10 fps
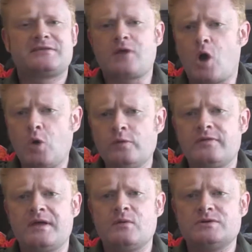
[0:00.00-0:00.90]
the whole
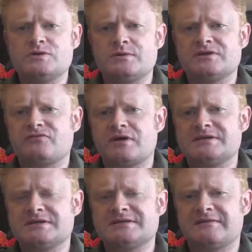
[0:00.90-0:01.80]
thing with doing this
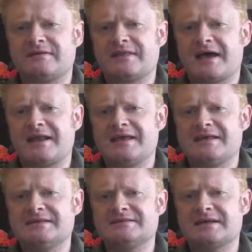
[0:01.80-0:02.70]
writing and stuff like that
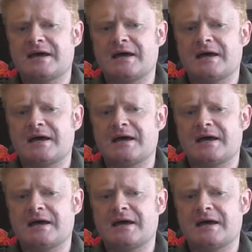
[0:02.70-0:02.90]
is